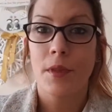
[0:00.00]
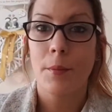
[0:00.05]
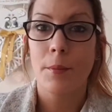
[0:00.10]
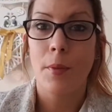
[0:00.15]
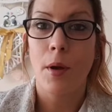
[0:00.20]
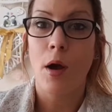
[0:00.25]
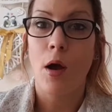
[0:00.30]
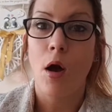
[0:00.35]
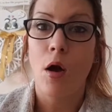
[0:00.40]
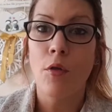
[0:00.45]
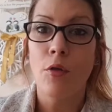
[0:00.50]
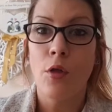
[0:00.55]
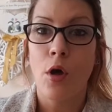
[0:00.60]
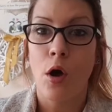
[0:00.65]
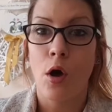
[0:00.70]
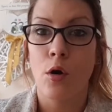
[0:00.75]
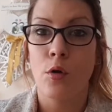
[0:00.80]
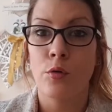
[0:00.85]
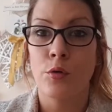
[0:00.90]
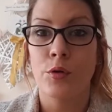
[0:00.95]
But on the
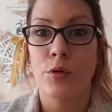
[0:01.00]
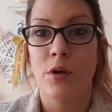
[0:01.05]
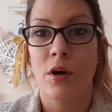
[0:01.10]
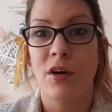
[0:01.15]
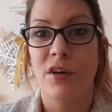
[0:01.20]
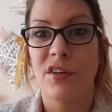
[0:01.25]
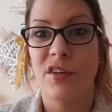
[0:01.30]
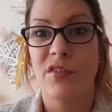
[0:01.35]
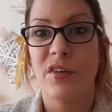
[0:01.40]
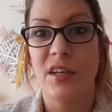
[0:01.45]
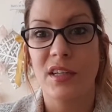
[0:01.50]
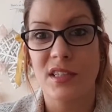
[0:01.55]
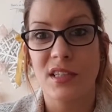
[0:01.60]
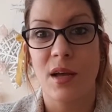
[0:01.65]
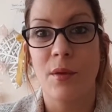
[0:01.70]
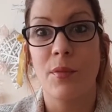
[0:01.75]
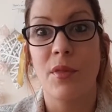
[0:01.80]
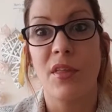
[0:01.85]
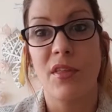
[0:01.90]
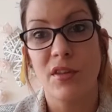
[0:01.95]
whole, you kind of
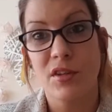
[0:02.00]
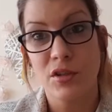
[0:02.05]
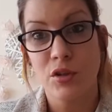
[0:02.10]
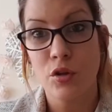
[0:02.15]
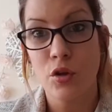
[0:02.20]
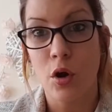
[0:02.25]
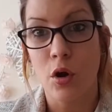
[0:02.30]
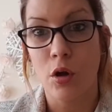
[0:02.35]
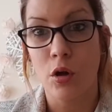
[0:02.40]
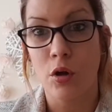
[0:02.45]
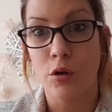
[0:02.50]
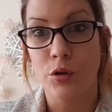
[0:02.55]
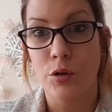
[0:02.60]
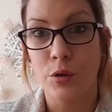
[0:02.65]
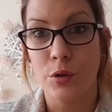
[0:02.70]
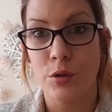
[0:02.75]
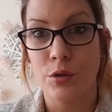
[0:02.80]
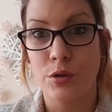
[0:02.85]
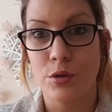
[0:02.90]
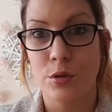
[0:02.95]
accept that there's not a lot you
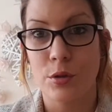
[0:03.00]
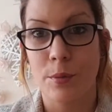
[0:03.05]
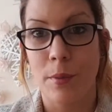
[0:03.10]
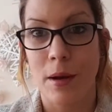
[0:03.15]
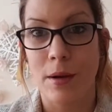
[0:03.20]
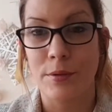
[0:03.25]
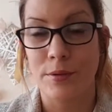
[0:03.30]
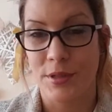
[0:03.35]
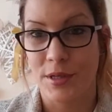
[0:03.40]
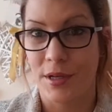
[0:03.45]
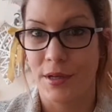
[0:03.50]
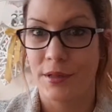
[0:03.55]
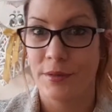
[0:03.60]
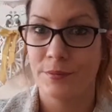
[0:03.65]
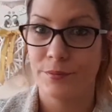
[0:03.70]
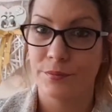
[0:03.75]
can do about it,